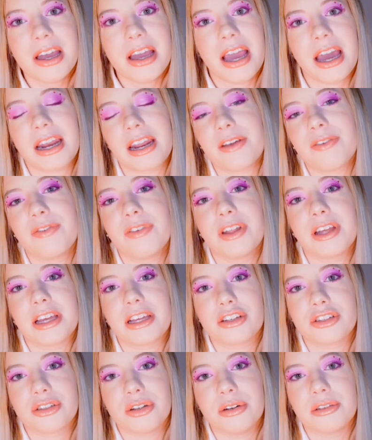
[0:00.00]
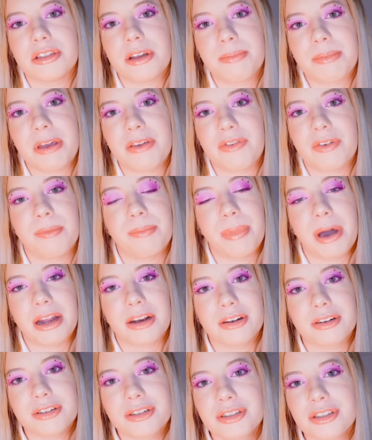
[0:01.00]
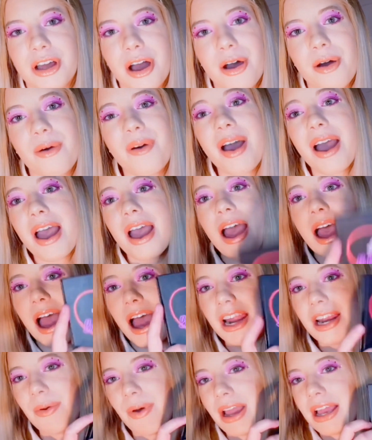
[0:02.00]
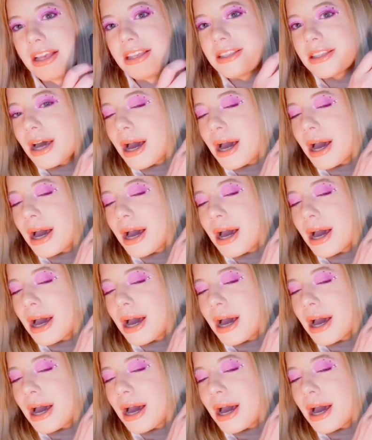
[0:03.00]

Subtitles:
and I feel like it shows up even better. So, anyways,